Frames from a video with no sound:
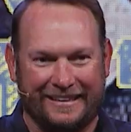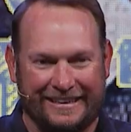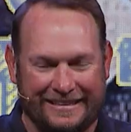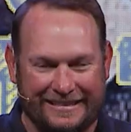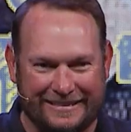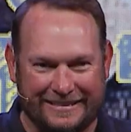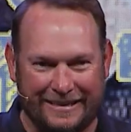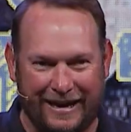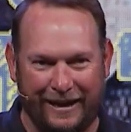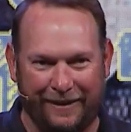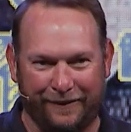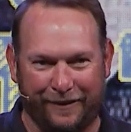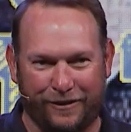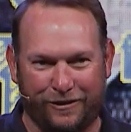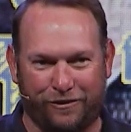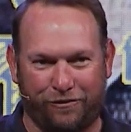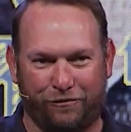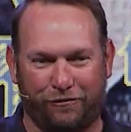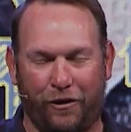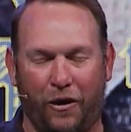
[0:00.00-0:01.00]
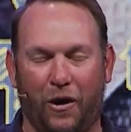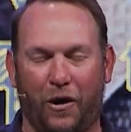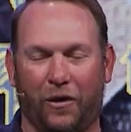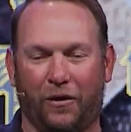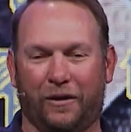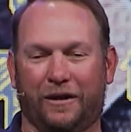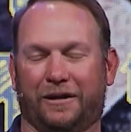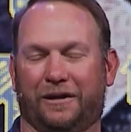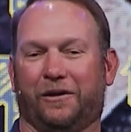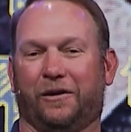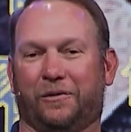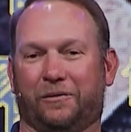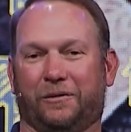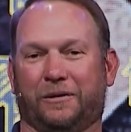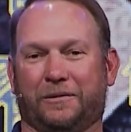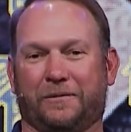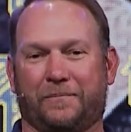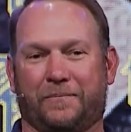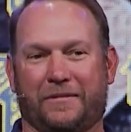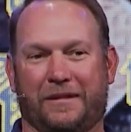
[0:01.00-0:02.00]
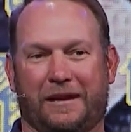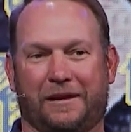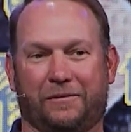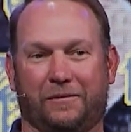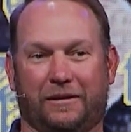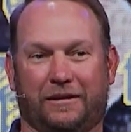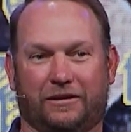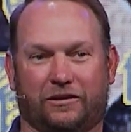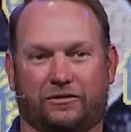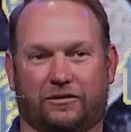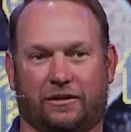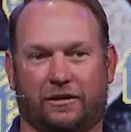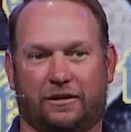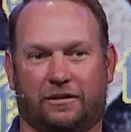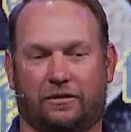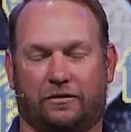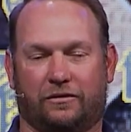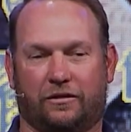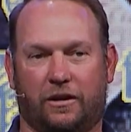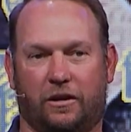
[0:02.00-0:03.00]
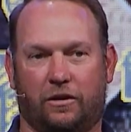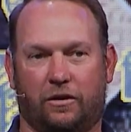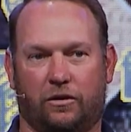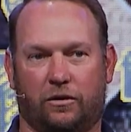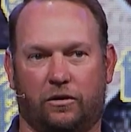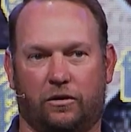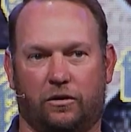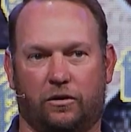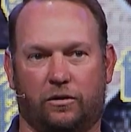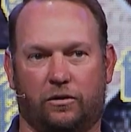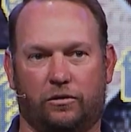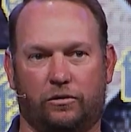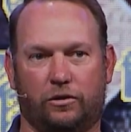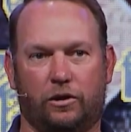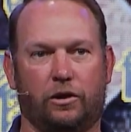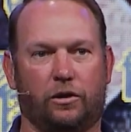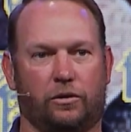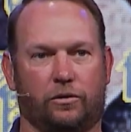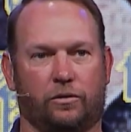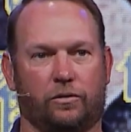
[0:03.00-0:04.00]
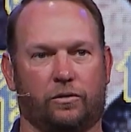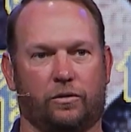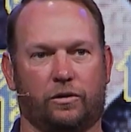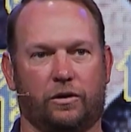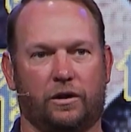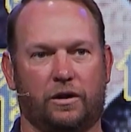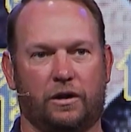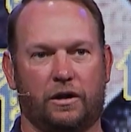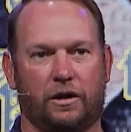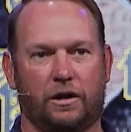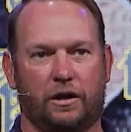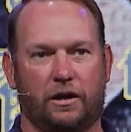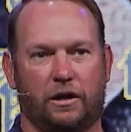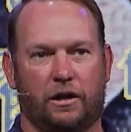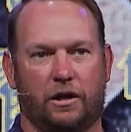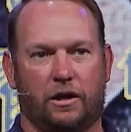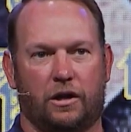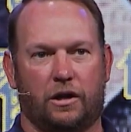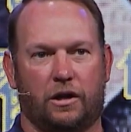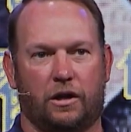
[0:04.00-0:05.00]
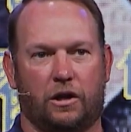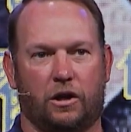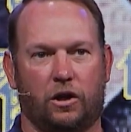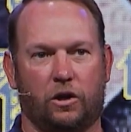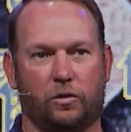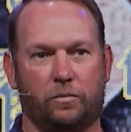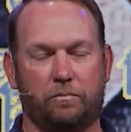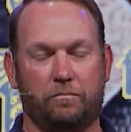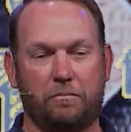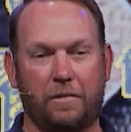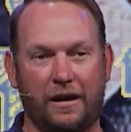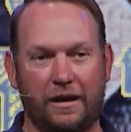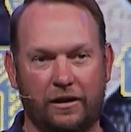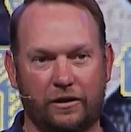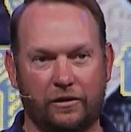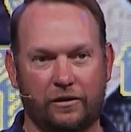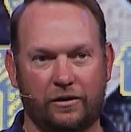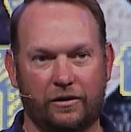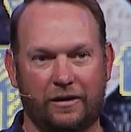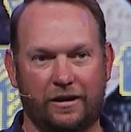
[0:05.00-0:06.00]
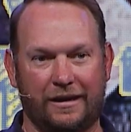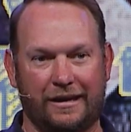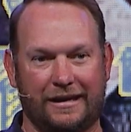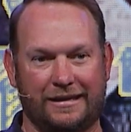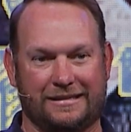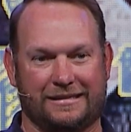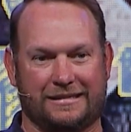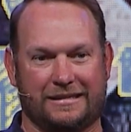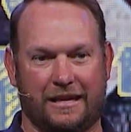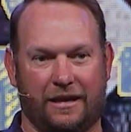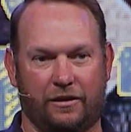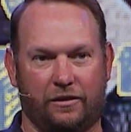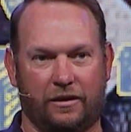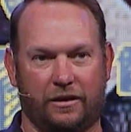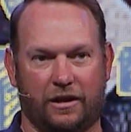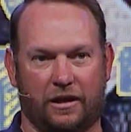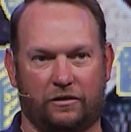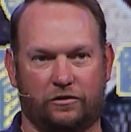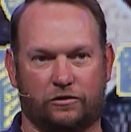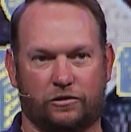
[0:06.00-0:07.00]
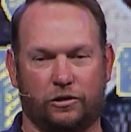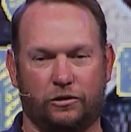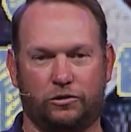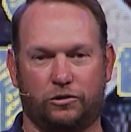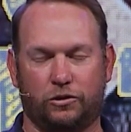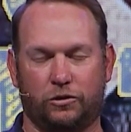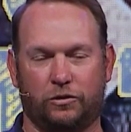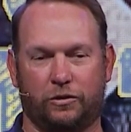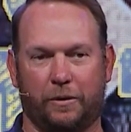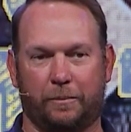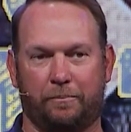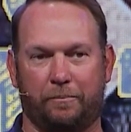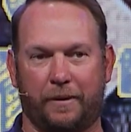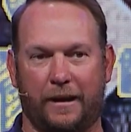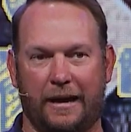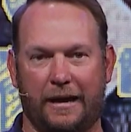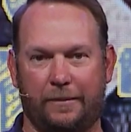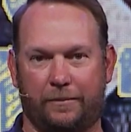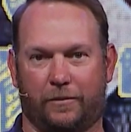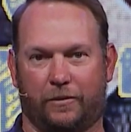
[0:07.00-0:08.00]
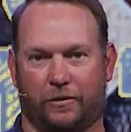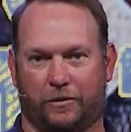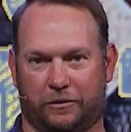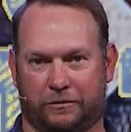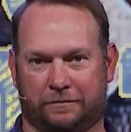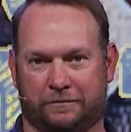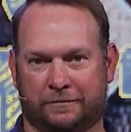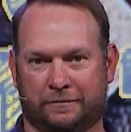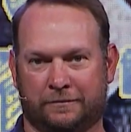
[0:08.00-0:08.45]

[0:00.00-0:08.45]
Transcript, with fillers: like silence fall in our room. And we just started to say, oh no, our mayor is telling us to do the Bible